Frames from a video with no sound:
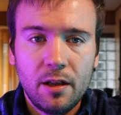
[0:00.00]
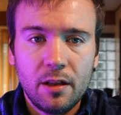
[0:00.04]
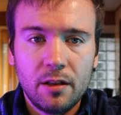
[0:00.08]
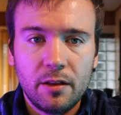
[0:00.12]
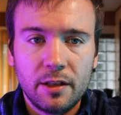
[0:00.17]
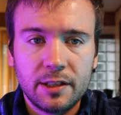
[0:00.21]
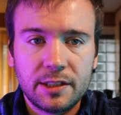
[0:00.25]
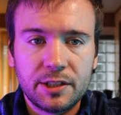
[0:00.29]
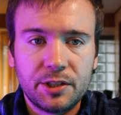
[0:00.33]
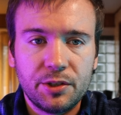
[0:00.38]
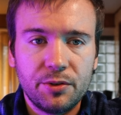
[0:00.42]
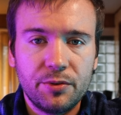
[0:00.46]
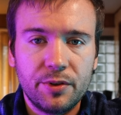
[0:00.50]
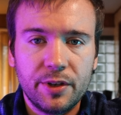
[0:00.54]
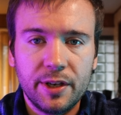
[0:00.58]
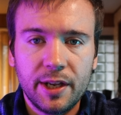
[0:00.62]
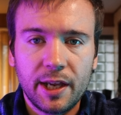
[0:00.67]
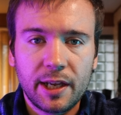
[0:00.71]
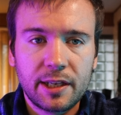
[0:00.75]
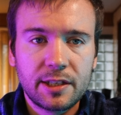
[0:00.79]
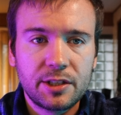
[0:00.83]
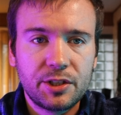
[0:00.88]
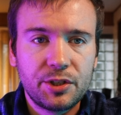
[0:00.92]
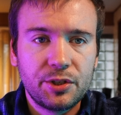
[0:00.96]
Let's do the
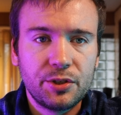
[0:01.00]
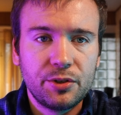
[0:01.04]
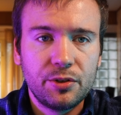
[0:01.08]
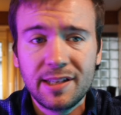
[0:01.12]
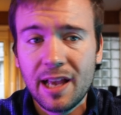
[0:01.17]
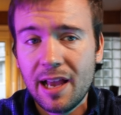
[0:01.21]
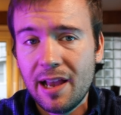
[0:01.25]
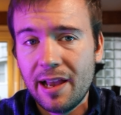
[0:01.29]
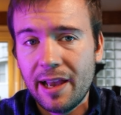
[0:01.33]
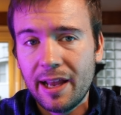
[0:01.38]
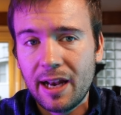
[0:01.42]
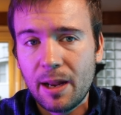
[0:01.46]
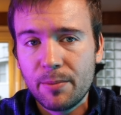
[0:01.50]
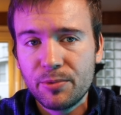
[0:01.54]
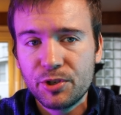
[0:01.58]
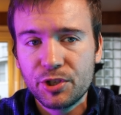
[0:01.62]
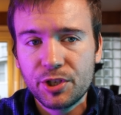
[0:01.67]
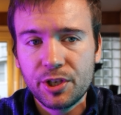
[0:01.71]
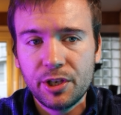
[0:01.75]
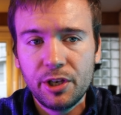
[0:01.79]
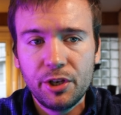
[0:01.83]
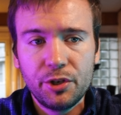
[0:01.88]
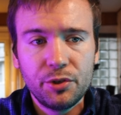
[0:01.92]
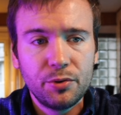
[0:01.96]
next two, and I'm
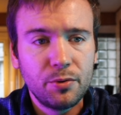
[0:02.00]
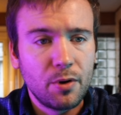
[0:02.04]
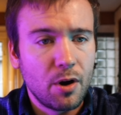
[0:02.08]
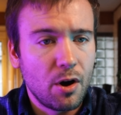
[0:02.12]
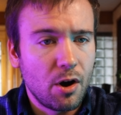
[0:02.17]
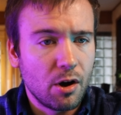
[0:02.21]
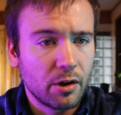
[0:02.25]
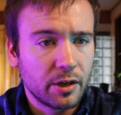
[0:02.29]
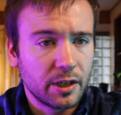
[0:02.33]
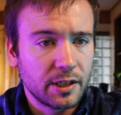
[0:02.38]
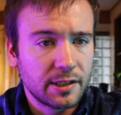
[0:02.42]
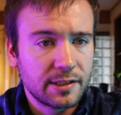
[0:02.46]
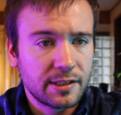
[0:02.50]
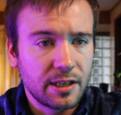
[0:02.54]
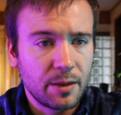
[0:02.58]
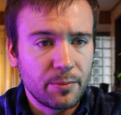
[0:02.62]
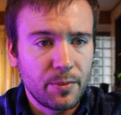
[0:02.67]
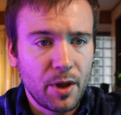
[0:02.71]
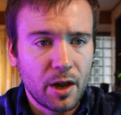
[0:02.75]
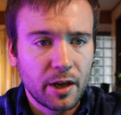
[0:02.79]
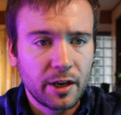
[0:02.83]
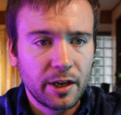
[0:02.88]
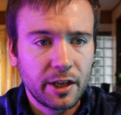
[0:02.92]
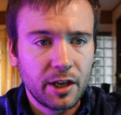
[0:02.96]
just going to do August. I'm
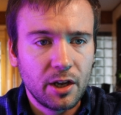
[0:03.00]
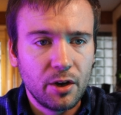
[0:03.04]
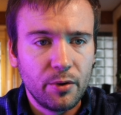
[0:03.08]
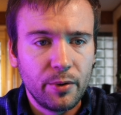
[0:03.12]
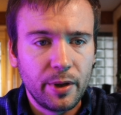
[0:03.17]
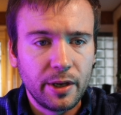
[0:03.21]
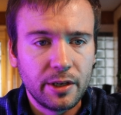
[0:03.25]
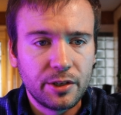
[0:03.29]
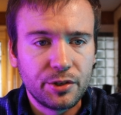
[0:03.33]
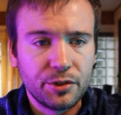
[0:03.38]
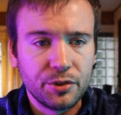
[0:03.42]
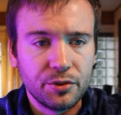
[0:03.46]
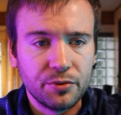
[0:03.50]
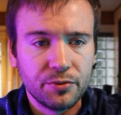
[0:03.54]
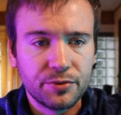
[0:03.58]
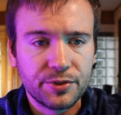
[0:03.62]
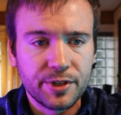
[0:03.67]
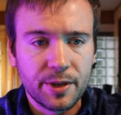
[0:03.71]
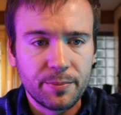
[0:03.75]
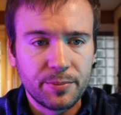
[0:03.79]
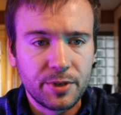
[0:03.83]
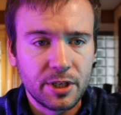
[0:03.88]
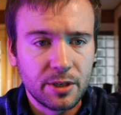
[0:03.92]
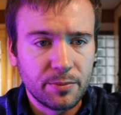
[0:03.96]
not going to go into
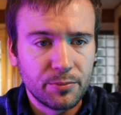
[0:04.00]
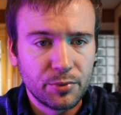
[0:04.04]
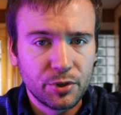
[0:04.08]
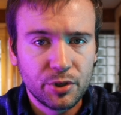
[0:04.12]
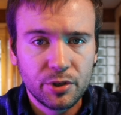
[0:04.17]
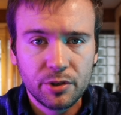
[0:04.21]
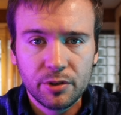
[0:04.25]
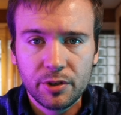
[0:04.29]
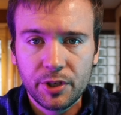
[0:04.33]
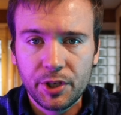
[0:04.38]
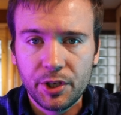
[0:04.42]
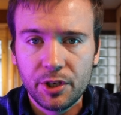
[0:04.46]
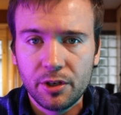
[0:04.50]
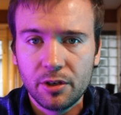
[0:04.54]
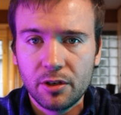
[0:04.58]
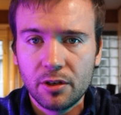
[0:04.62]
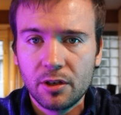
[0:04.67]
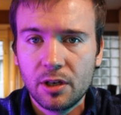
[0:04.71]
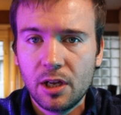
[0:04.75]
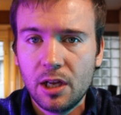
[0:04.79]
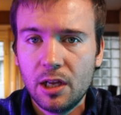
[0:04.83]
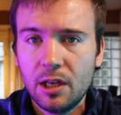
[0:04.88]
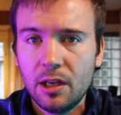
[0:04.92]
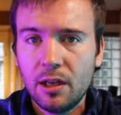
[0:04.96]
September
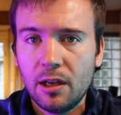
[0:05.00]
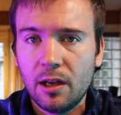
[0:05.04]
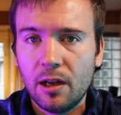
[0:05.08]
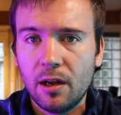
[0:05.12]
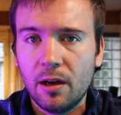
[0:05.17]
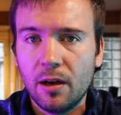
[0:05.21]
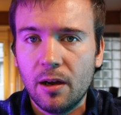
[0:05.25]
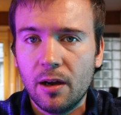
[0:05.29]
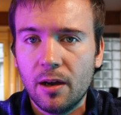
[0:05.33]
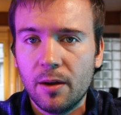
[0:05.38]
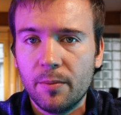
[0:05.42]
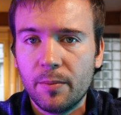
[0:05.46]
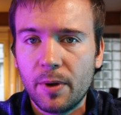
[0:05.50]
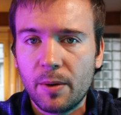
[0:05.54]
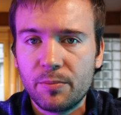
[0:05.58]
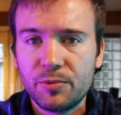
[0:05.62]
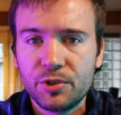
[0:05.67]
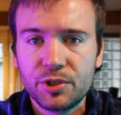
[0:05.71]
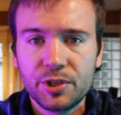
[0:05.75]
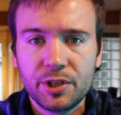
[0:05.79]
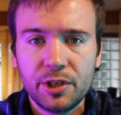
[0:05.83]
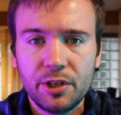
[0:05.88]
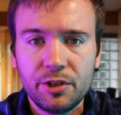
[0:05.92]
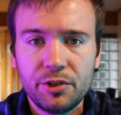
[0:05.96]
here. I'm
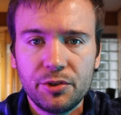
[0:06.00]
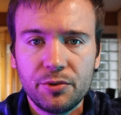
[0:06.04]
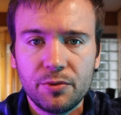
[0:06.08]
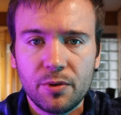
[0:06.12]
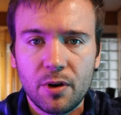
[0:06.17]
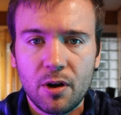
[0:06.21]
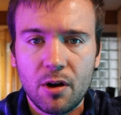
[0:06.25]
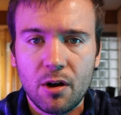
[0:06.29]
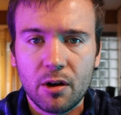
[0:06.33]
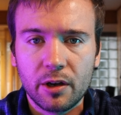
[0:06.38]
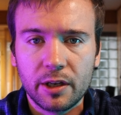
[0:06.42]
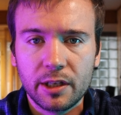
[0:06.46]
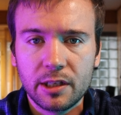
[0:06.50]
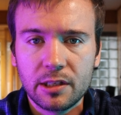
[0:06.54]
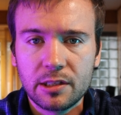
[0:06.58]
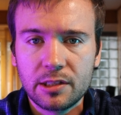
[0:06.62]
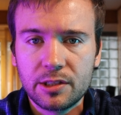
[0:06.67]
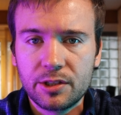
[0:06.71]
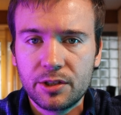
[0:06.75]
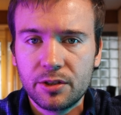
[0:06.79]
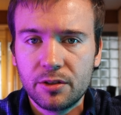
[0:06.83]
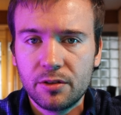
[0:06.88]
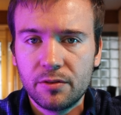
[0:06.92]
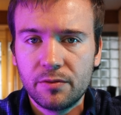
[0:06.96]
just going to do
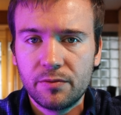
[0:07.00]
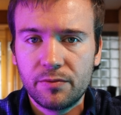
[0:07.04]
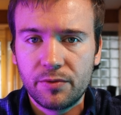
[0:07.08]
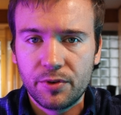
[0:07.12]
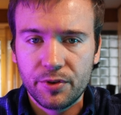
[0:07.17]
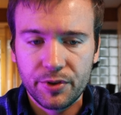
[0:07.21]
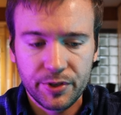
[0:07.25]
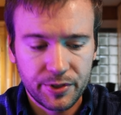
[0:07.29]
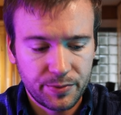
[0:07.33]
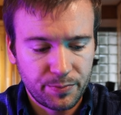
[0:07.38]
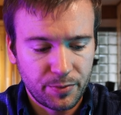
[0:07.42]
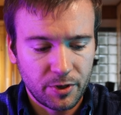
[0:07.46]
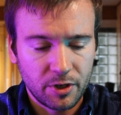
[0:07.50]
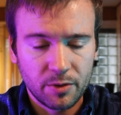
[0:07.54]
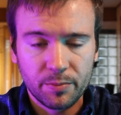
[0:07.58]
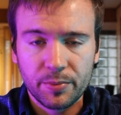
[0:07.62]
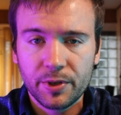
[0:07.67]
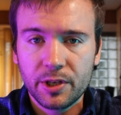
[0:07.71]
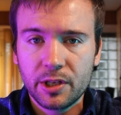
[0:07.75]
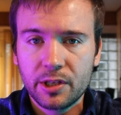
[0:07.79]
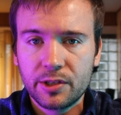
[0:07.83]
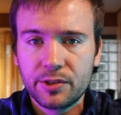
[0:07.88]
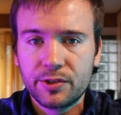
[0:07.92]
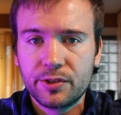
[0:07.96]
August for this
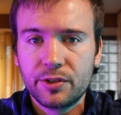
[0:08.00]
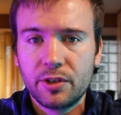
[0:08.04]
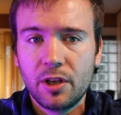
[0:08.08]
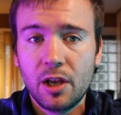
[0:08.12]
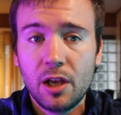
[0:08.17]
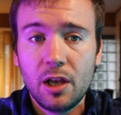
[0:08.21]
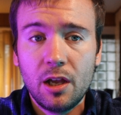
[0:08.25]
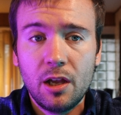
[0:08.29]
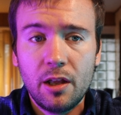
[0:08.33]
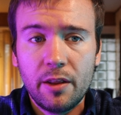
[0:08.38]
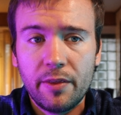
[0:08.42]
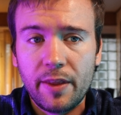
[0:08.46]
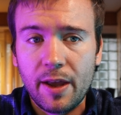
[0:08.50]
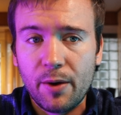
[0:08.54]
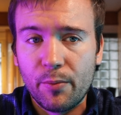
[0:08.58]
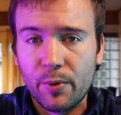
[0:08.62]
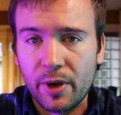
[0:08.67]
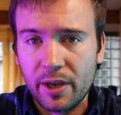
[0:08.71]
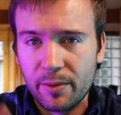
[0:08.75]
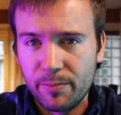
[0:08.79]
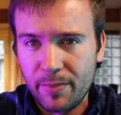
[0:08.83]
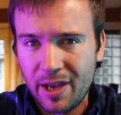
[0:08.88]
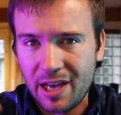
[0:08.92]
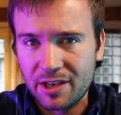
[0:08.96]
purpose. That
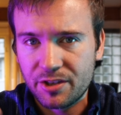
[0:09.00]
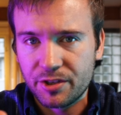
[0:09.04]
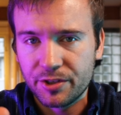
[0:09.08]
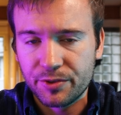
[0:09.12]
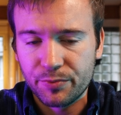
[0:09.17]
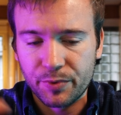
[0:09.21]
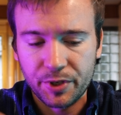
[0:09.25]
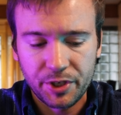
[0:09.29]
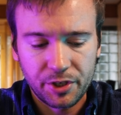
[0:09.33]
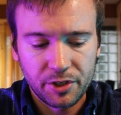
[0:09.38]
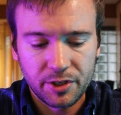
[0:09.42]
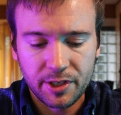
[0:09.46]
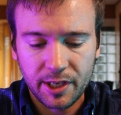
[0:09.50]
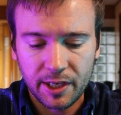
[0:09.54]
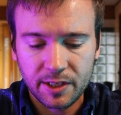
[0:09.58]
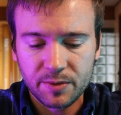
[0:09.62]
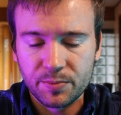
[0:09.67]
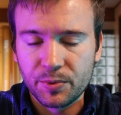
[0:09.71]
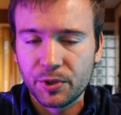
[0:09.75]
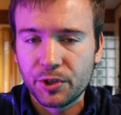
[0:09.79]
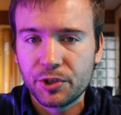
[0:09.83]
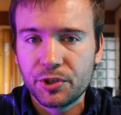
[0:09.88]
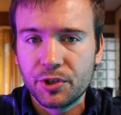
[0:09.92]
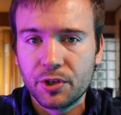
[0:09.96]
way it matches what your
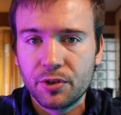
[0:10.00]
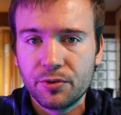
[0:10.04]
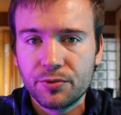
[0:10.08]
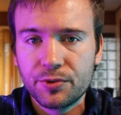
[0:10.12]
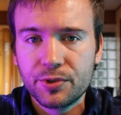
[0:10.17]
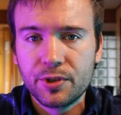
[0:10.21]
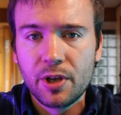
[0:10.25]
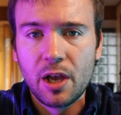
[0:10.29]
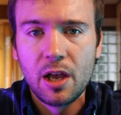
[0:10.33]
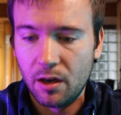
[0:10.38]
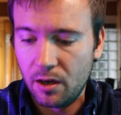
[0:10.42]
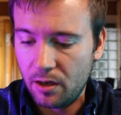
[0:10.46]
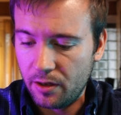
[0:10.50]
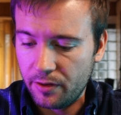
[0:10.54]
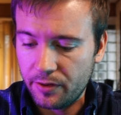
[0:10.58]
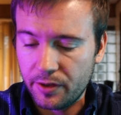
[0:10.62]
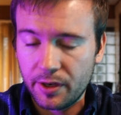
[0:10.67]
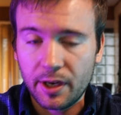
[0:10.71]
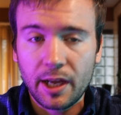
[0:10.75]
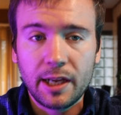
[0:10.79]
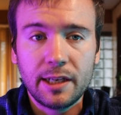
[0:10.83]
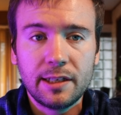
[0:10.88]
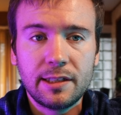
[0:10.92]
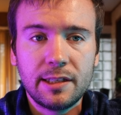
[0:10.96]
textbook shows. The
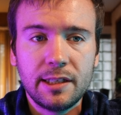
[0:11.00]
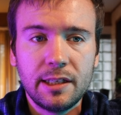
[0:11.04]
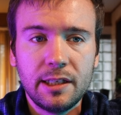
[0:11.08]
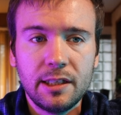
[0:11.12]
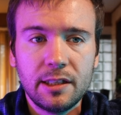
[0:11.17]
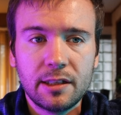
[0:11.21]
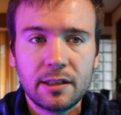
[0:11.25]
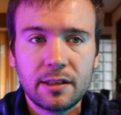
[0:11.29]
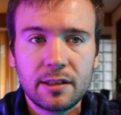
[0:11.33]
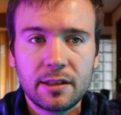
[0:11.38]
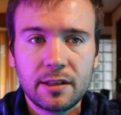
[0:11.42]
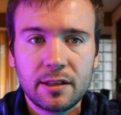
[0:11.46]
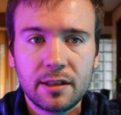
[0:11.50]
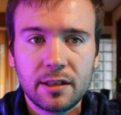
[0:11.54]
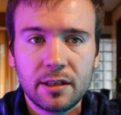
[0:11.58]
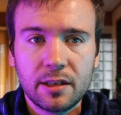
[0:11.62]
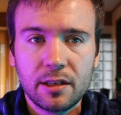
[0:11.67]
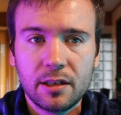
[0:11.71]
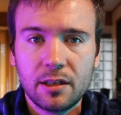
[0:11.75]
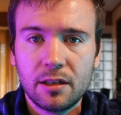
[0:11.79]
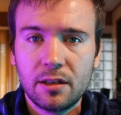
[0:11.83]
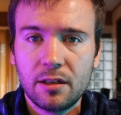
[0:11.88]
19th.